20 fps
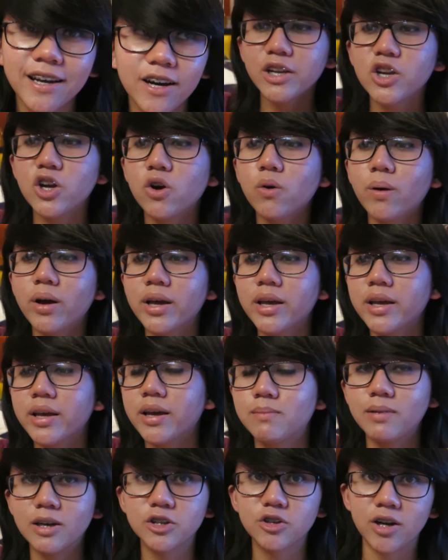In no way
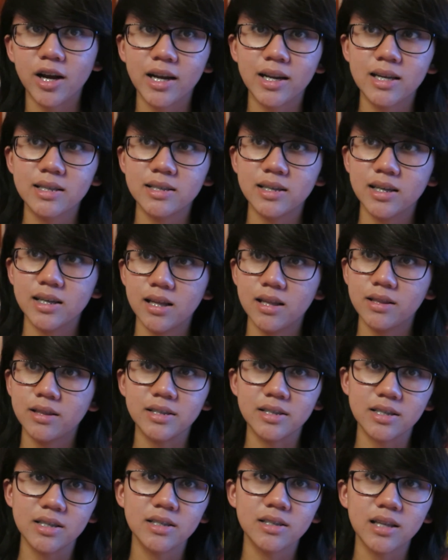am I trying to that
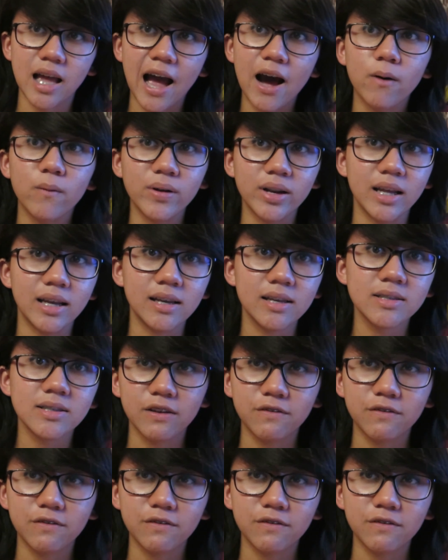this is how it is.